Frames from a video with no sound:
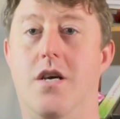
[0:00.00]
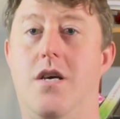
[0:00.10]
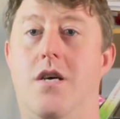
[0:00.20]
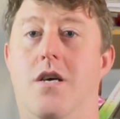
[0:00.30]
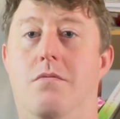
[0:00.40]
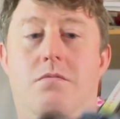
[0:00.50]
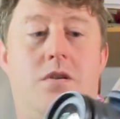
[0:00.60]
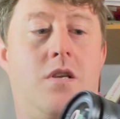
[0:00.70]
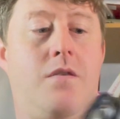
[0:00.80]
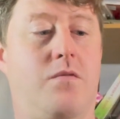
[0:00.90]

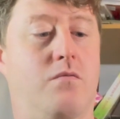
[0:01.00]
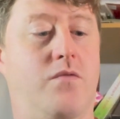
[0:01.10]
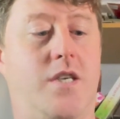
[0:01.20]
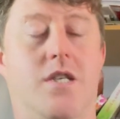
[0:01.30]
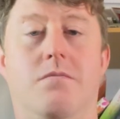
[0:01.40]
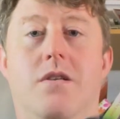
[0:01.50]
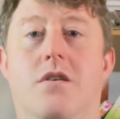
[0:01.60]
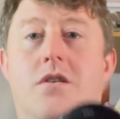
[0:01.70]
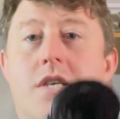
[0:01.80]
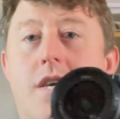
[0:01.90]
As I've got reasonably
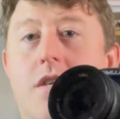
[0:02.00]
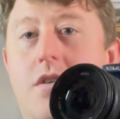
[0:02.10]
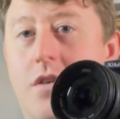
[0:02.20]
large hands,